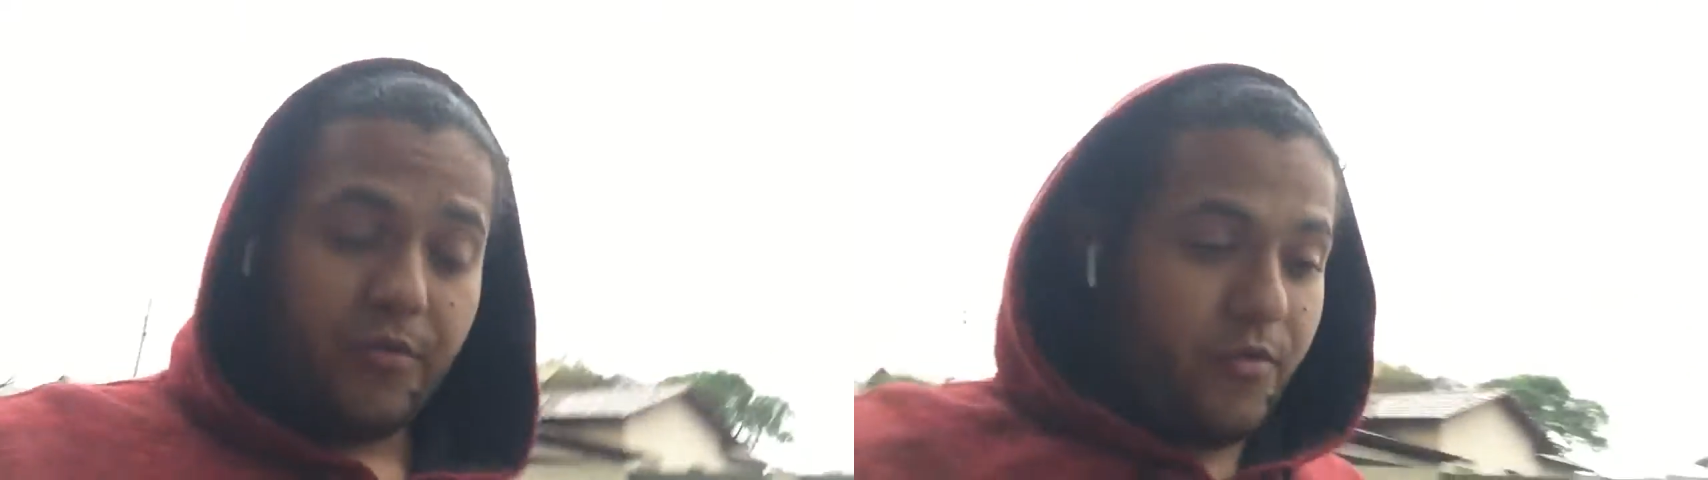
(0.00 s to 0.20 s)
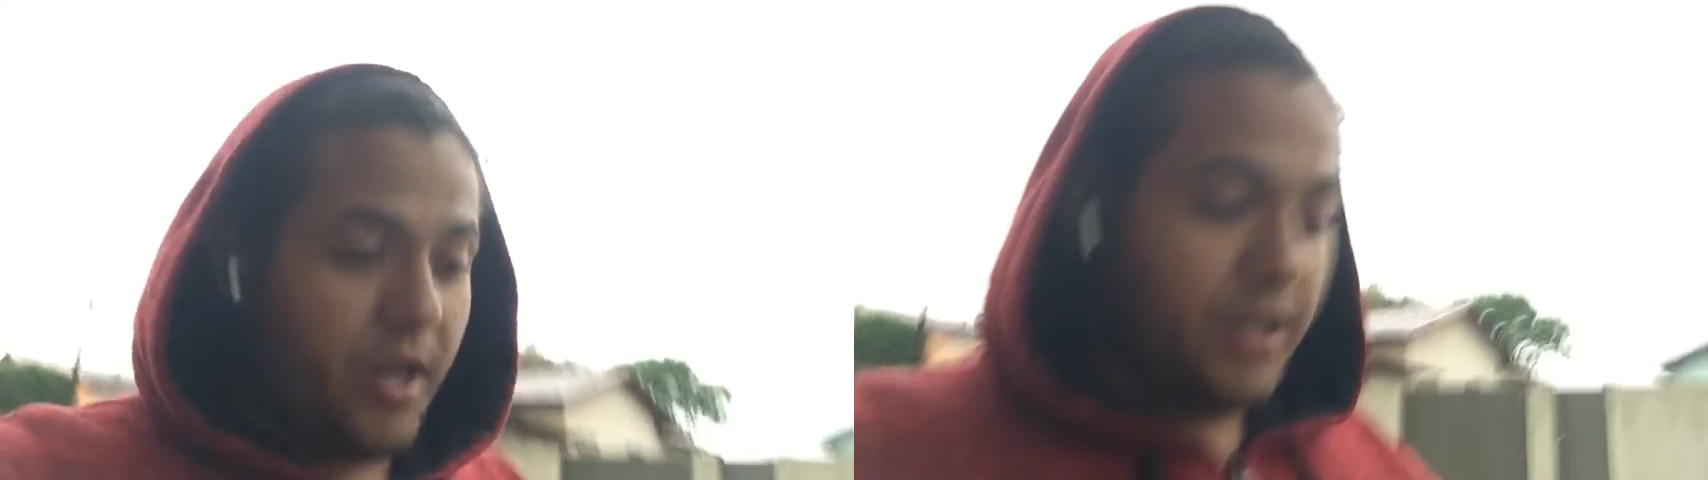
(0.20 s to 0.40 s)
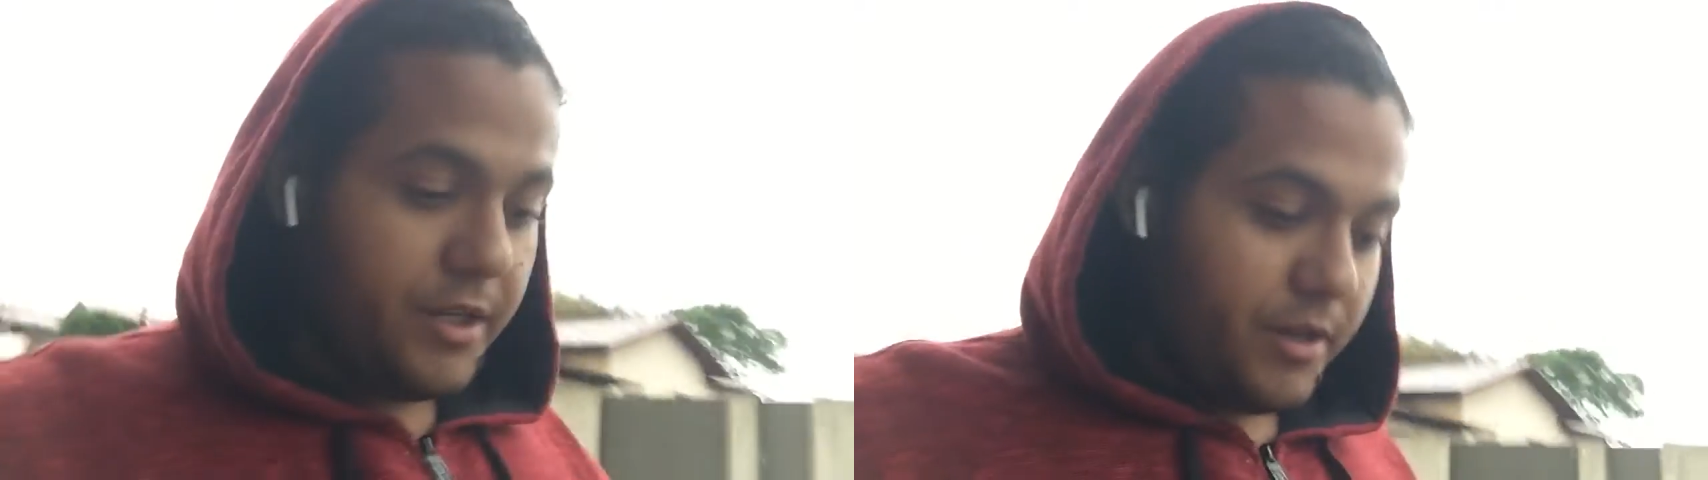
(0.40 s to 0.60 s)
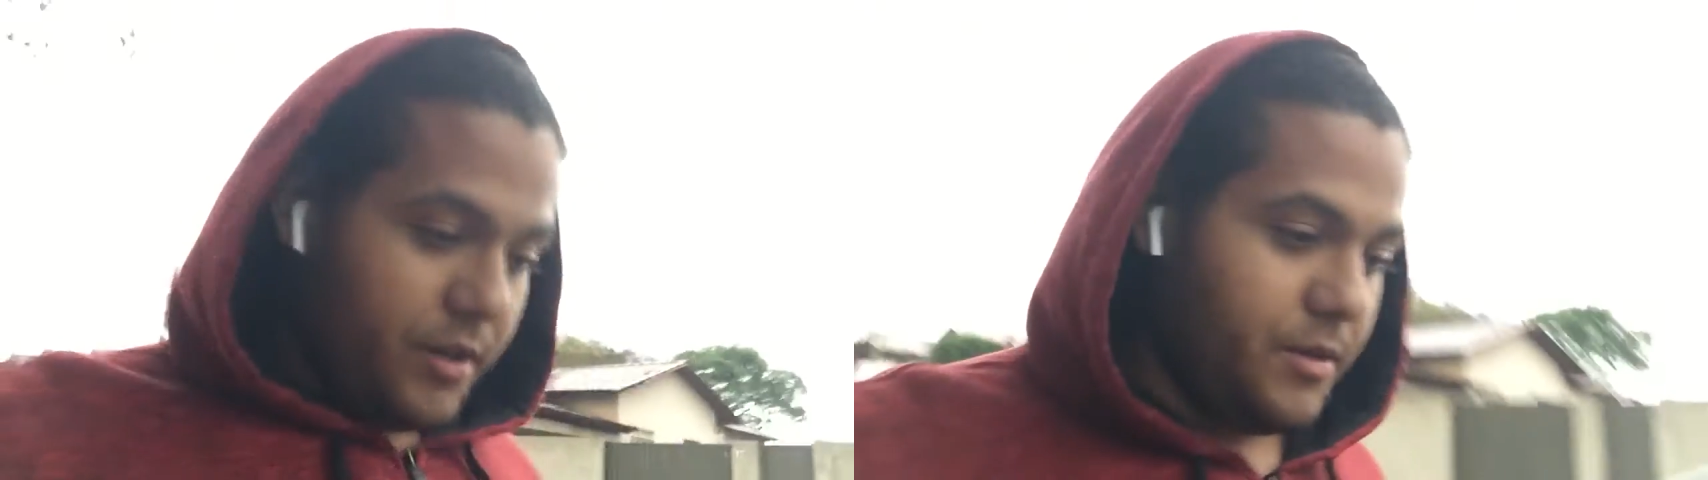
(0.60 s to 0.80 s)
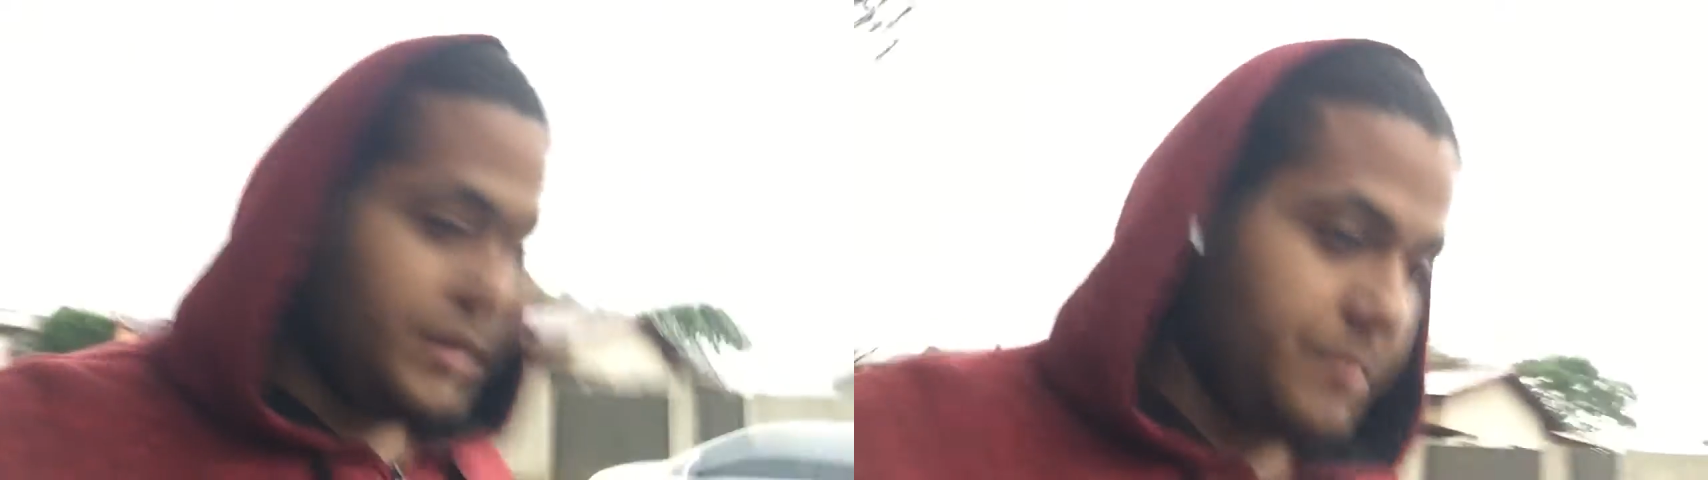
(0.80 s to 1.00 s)
right near
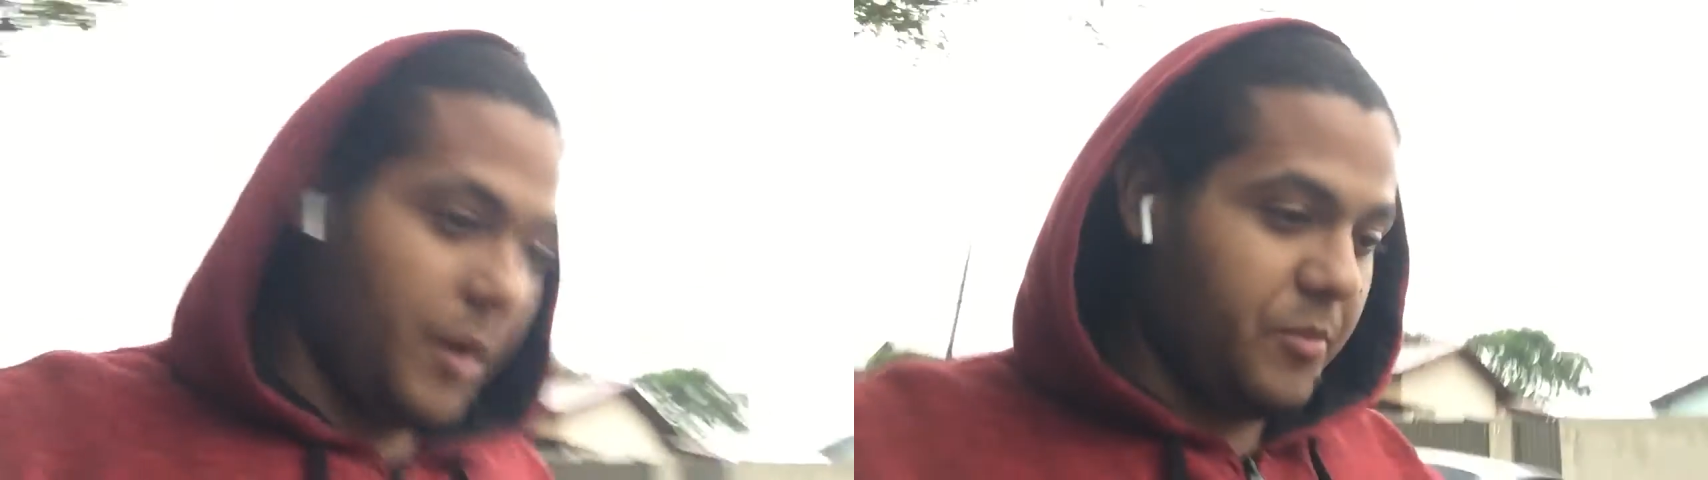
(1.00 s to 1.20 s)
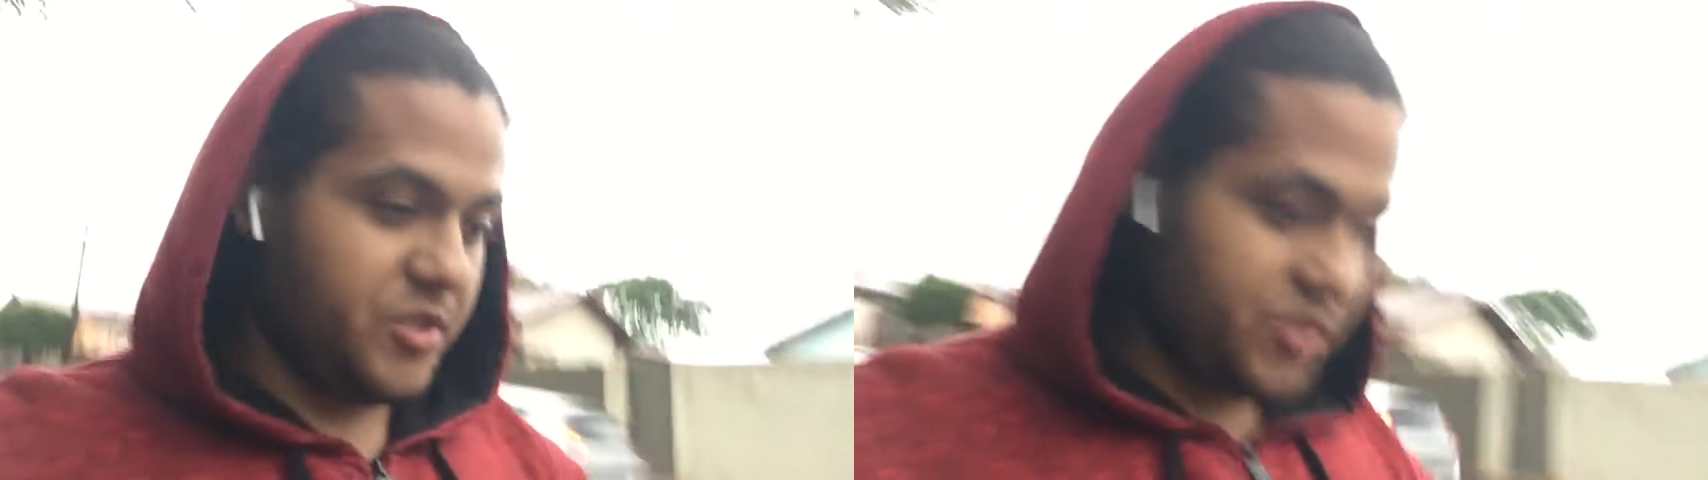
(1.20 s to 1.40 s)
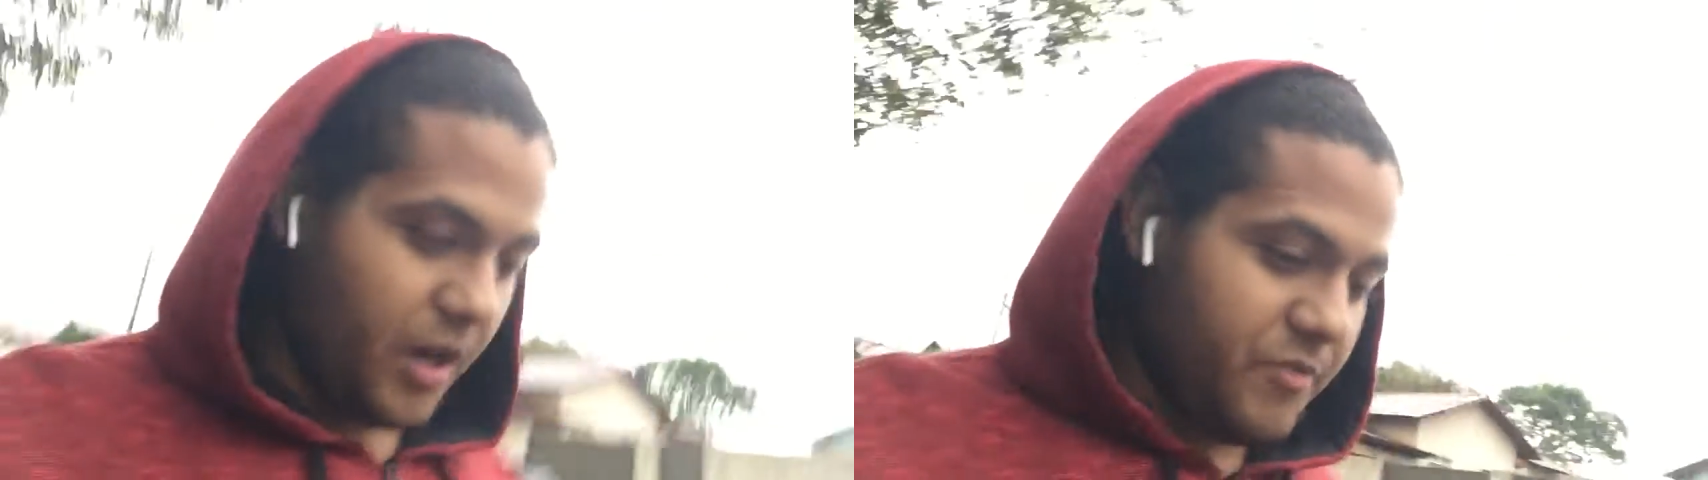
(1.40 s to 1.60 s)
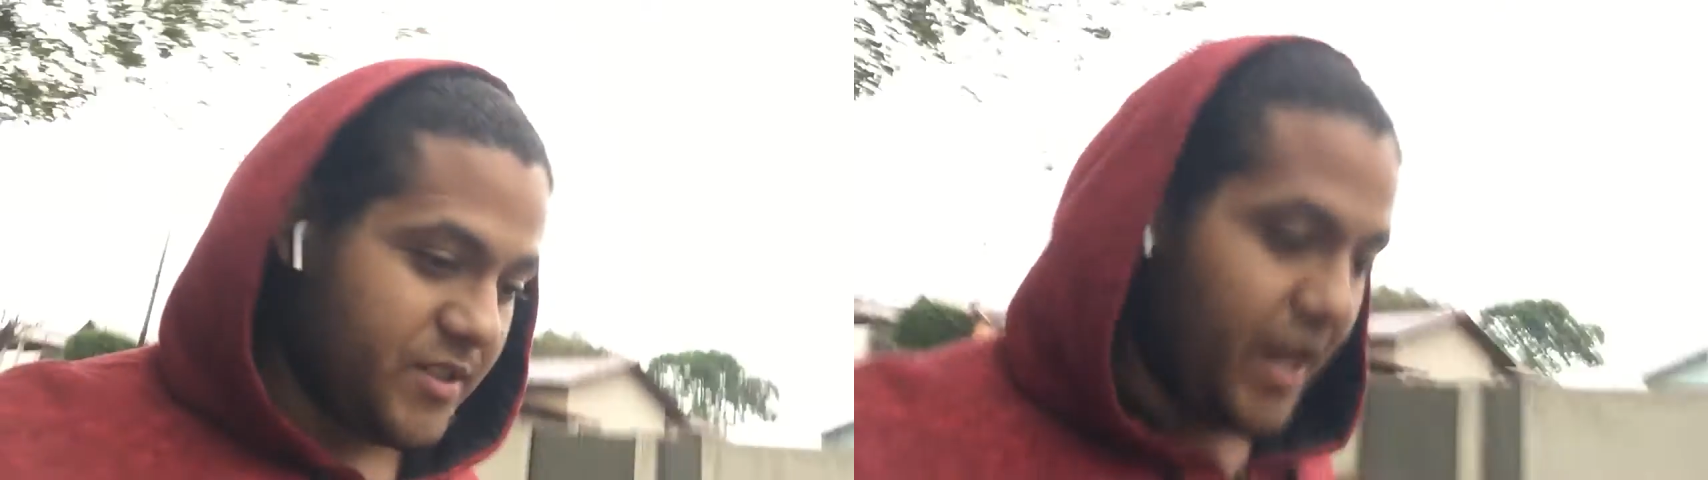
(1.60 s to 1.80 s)
my bus driver's